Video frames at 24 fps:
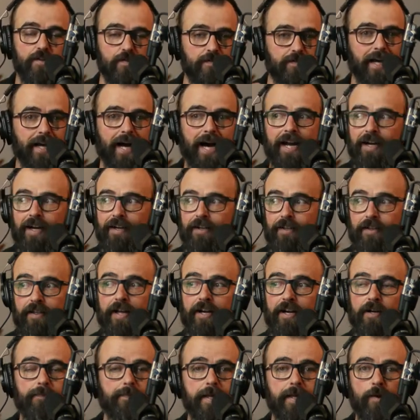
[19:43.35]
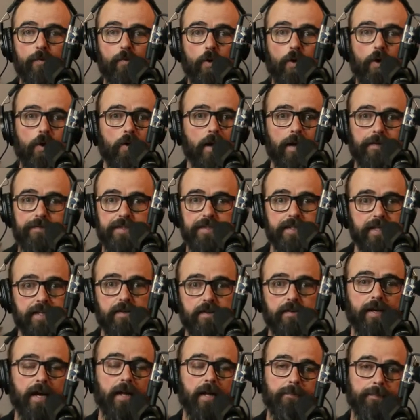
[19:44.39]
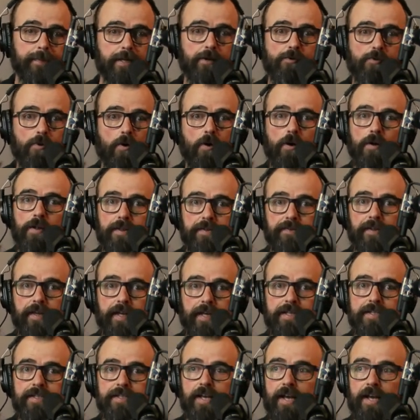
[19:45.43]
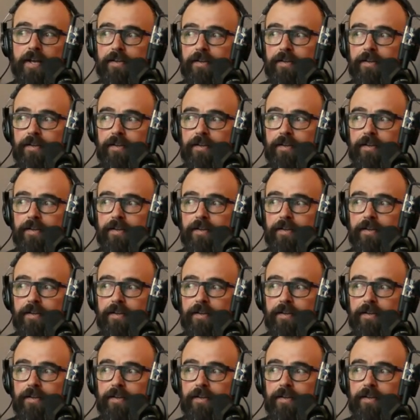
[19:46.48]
You've got a lot of B-roll. I've seen you got B-roll and things.